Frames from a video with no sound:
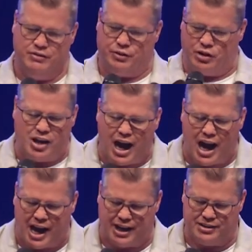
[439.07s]
for
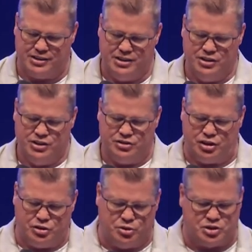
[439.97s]
God
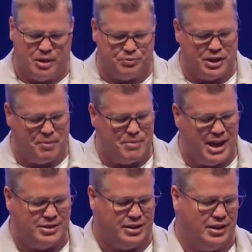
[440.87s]
to do something
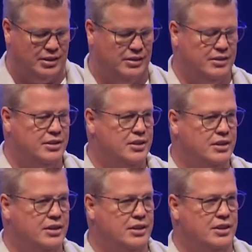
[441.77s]
amazing.
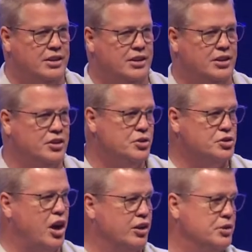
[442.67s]
You know, you
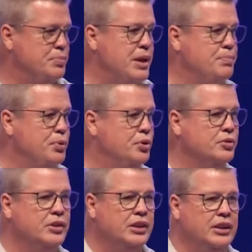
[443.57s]
talk to
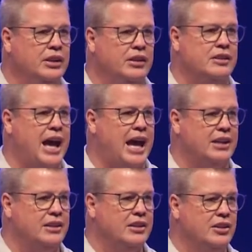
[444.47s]
people
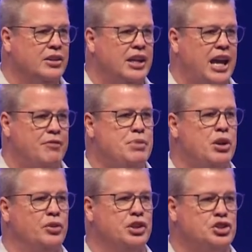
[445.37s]
that have been
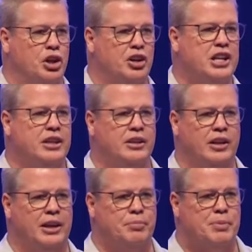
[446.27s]
on the journey,
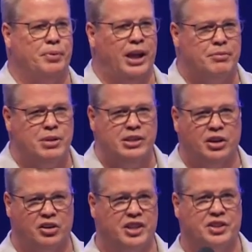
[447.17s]
like people like me that
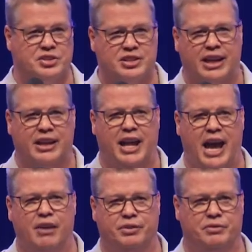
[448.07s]
are in the second
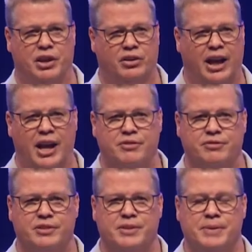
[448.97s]
half of their life